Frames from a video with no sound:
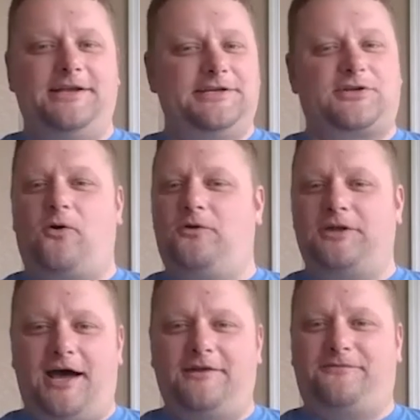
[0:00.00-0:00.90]
Just hold
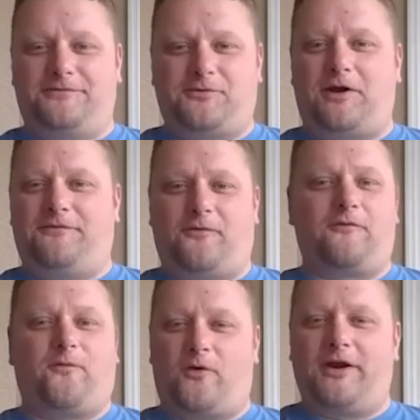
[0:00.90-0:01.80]
on
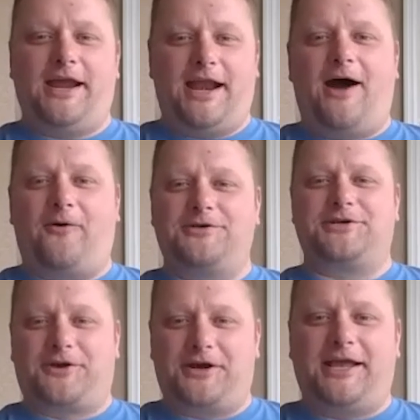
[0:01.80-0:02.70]
24 48 hours.
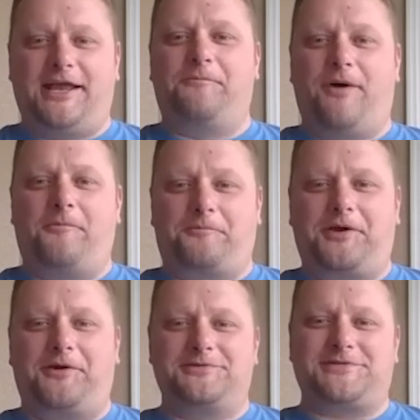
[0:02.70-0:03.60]
You're going to get a bump
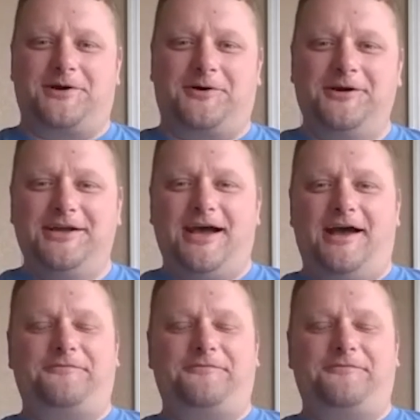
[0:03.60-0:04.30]
here. So I